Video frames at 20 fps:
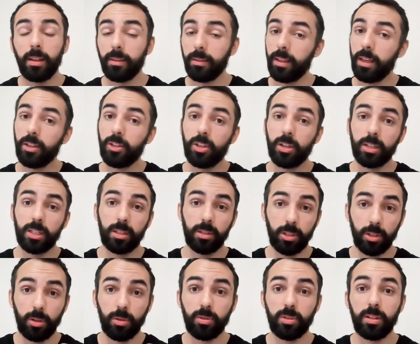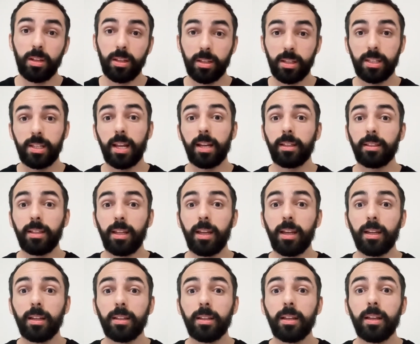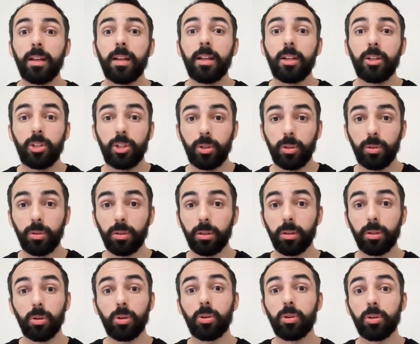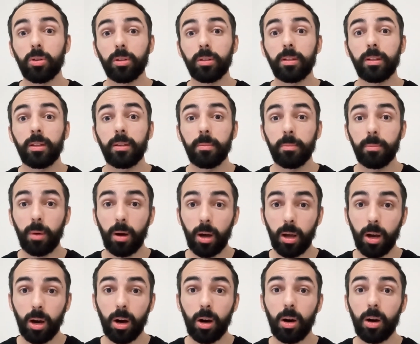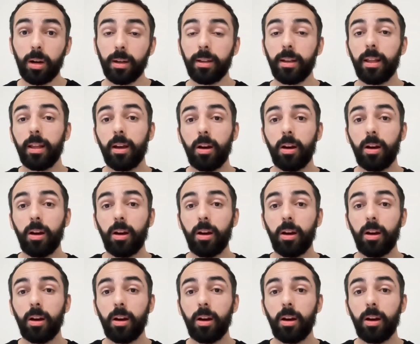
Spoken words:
They just used this technique to learn by heart